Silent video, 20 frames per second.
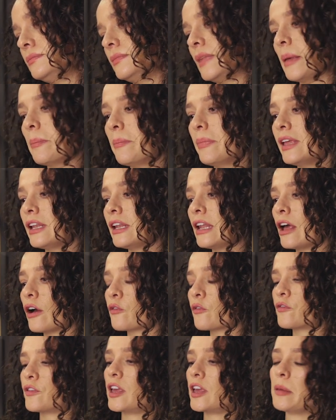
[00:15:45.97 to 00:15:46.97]
a bit
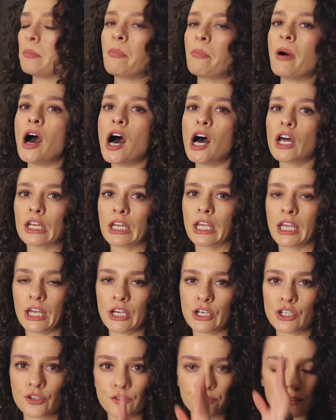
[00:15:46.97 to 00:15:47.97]
of a
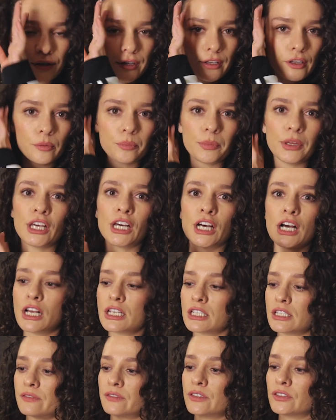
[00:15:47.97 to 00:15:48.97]
punkish feel
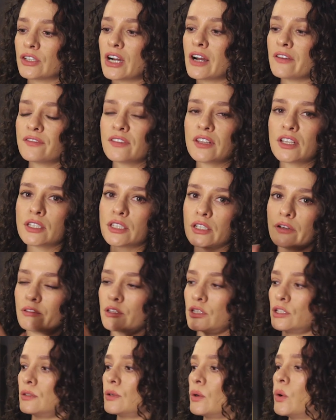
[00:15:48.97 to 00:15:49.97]
because of the roughness of
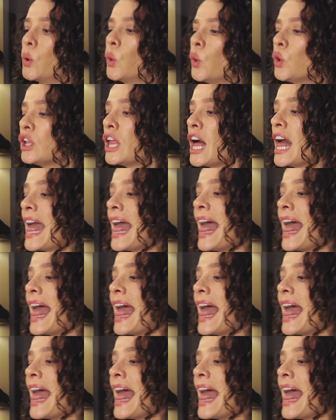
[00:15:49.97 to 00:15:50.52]
the sole.